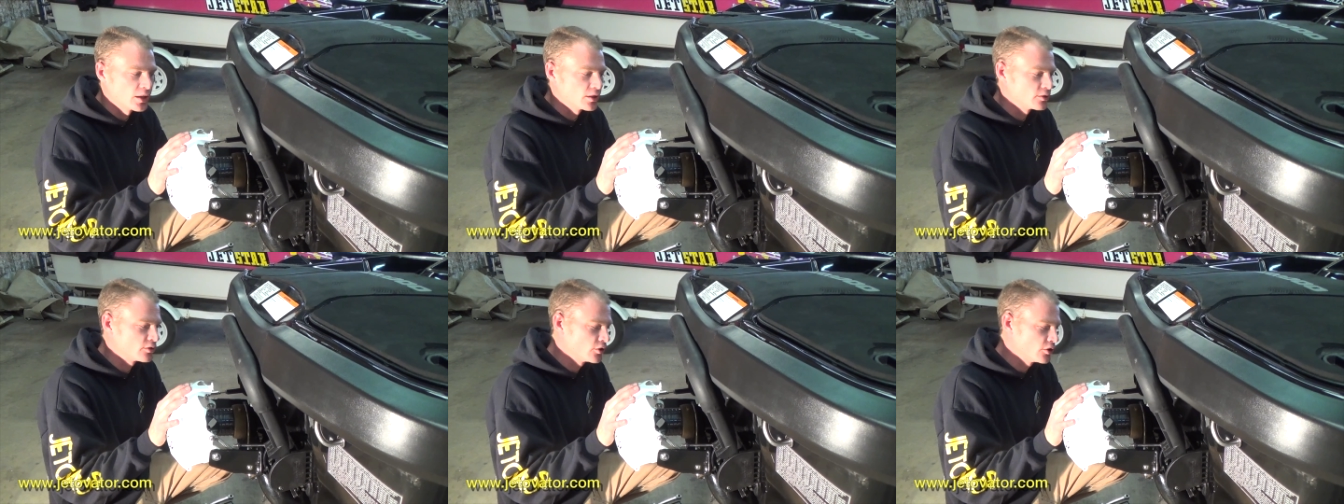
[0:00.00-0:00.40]

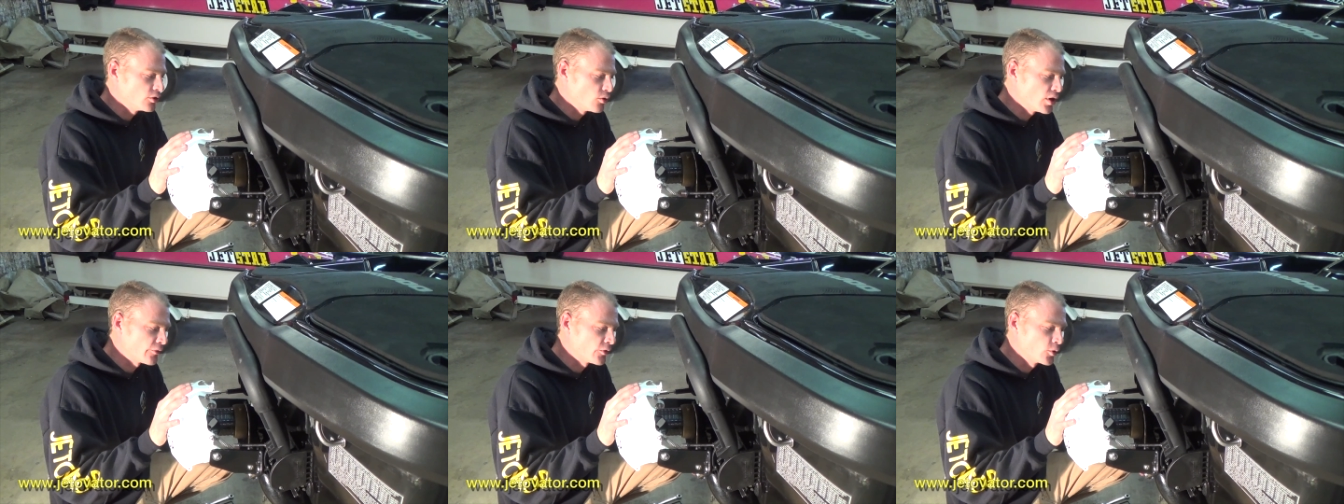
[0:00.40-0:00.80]
so you
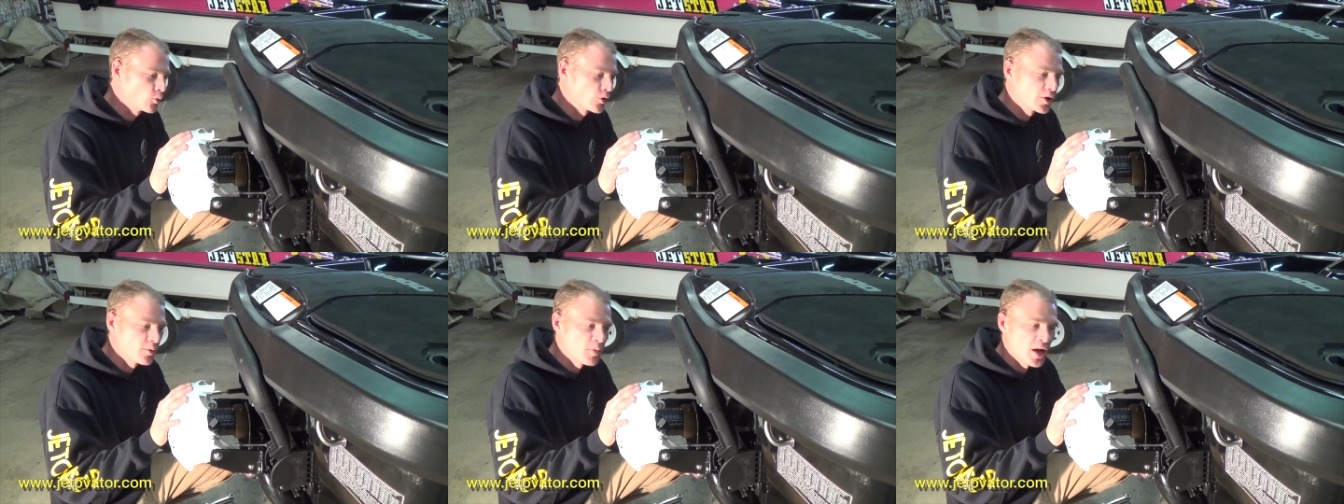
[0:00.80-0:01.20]
don't have to
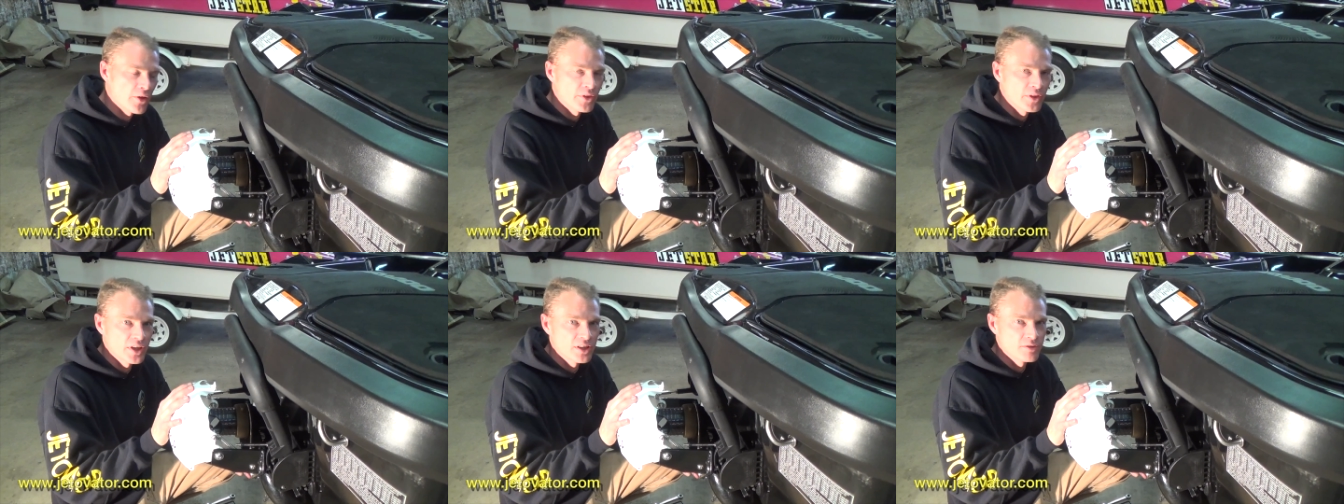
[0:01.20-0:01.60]
worry
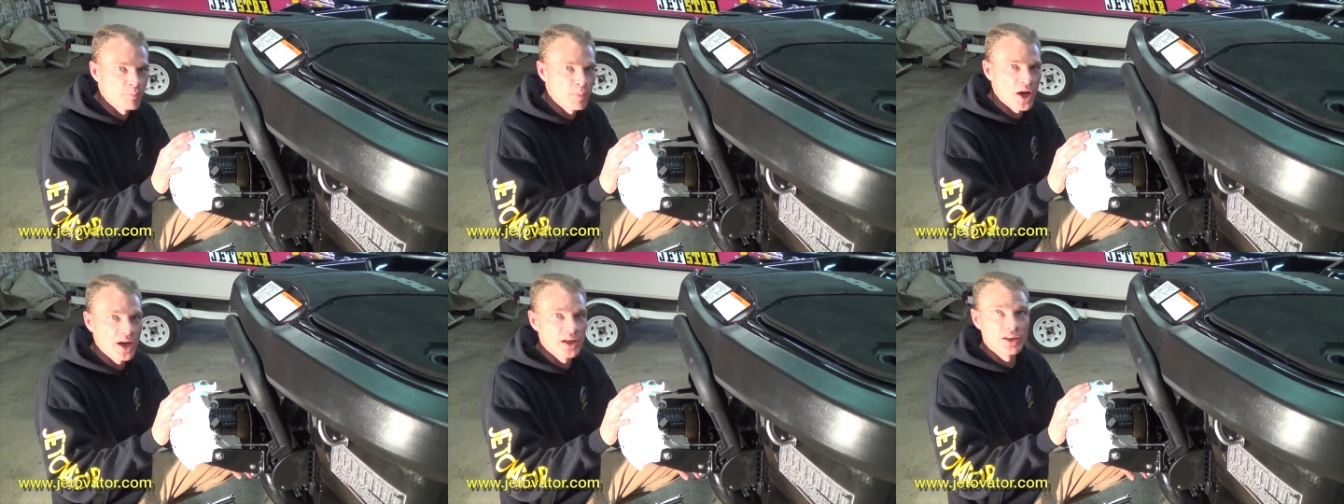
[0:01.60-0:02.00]
about things
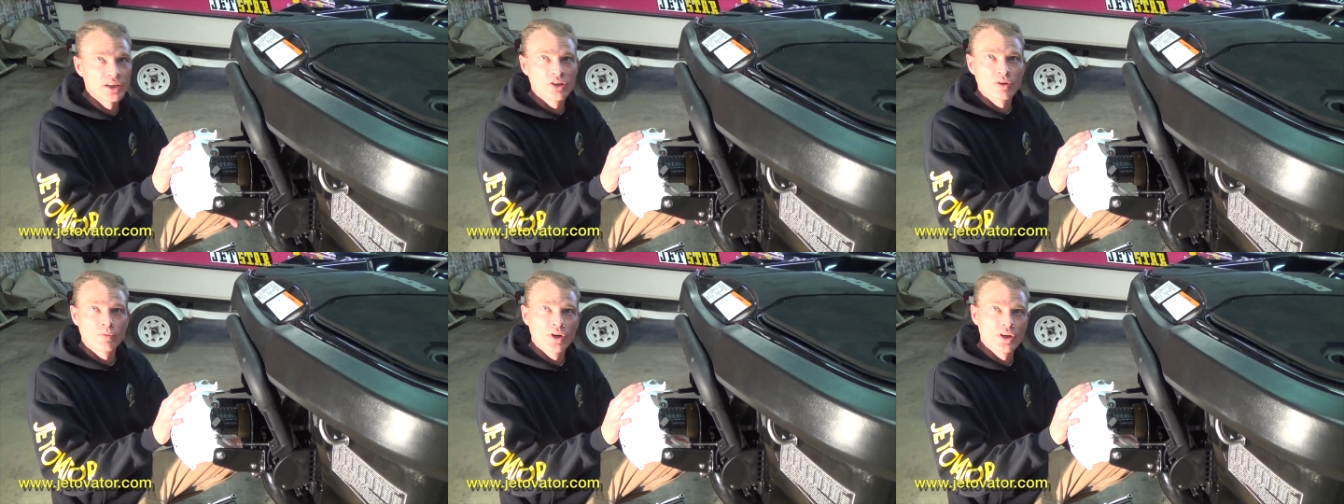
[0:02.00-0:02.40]

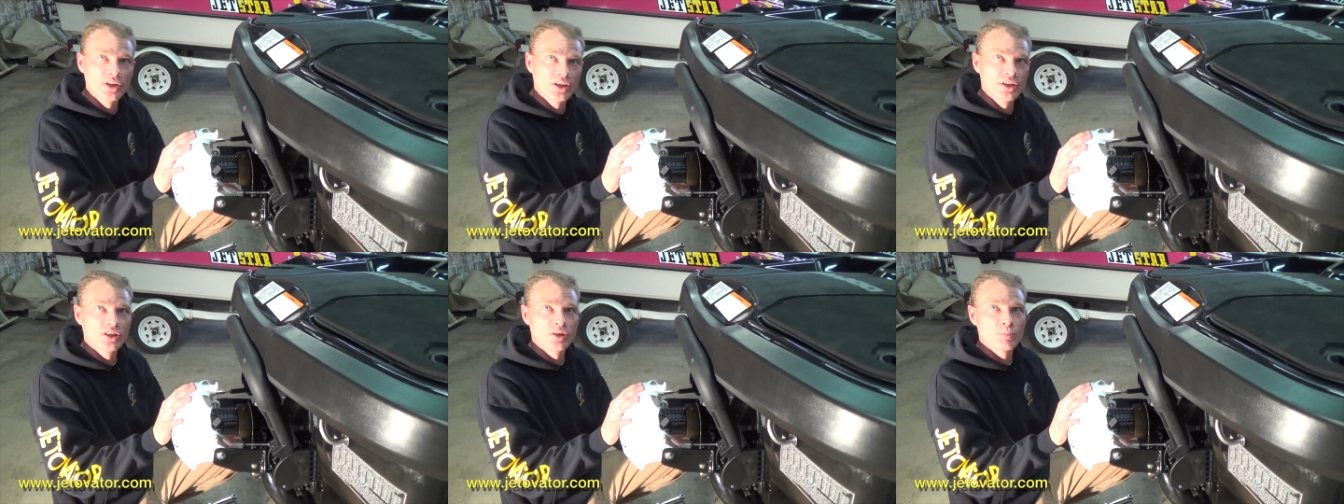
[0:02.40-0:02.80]
binding or running
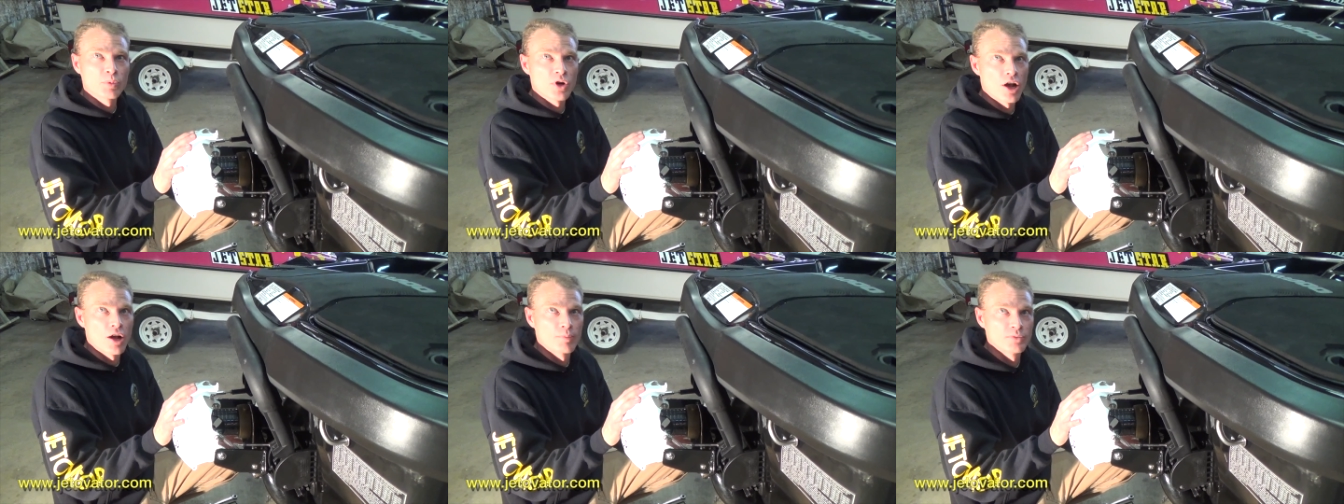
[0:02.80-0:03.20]
into
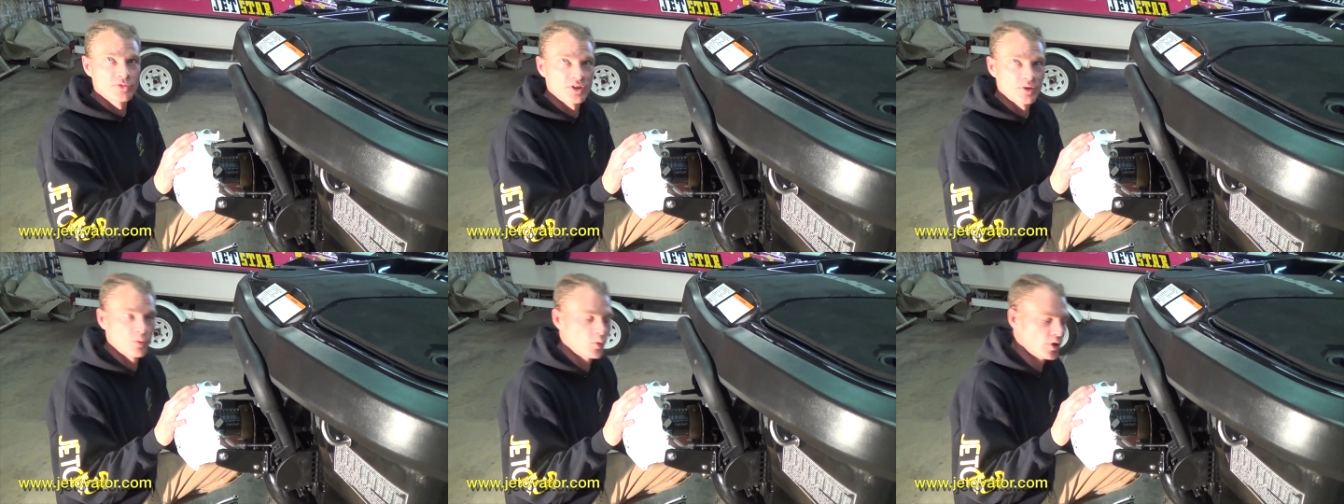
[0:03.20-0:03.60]

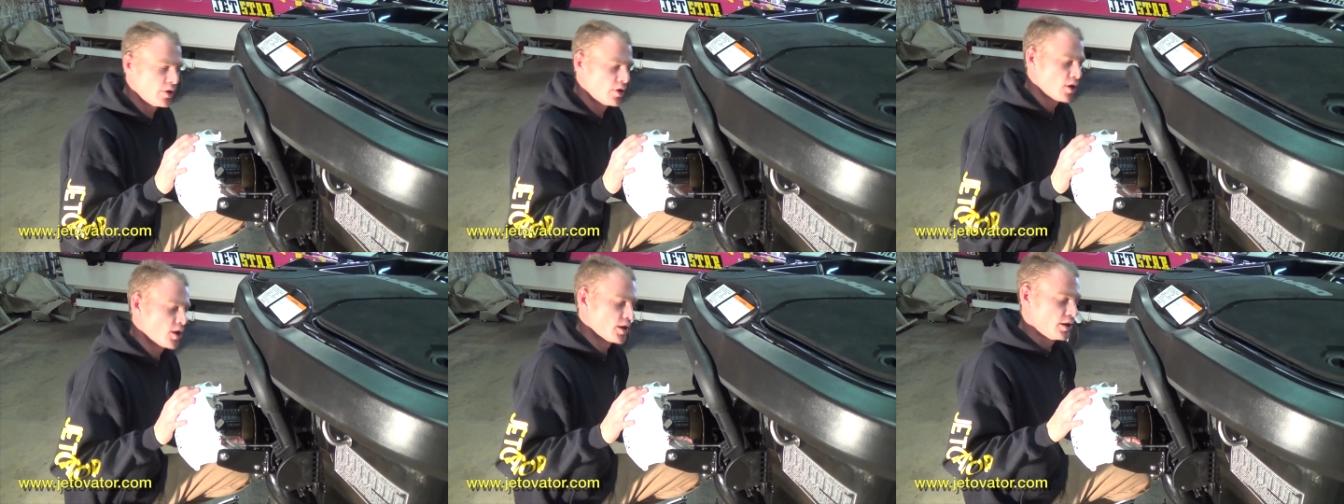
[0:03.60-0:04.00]
problems and
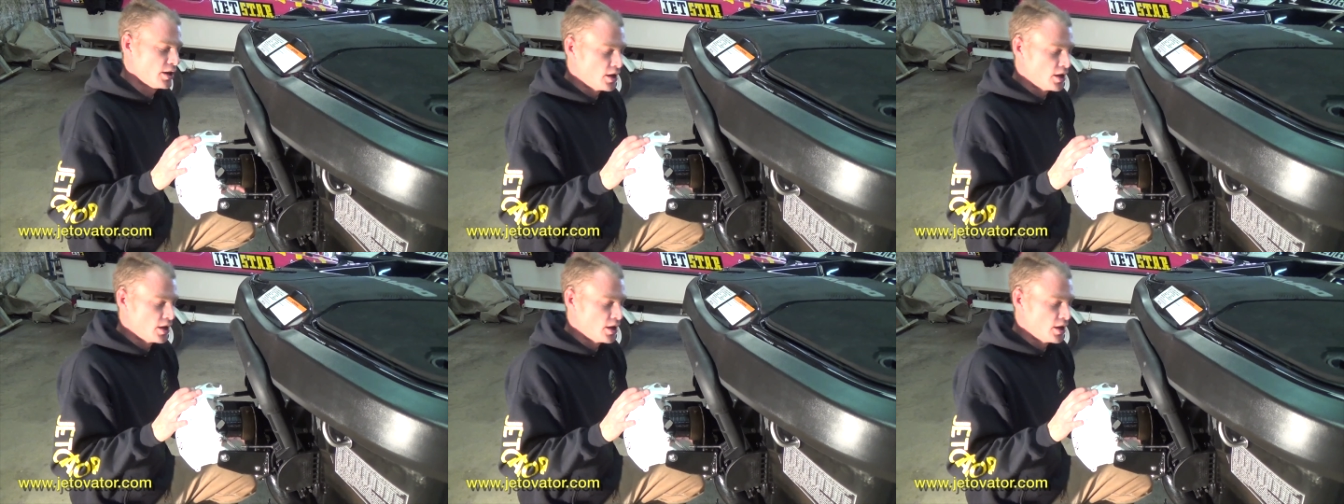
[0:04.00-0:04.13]
whatnot.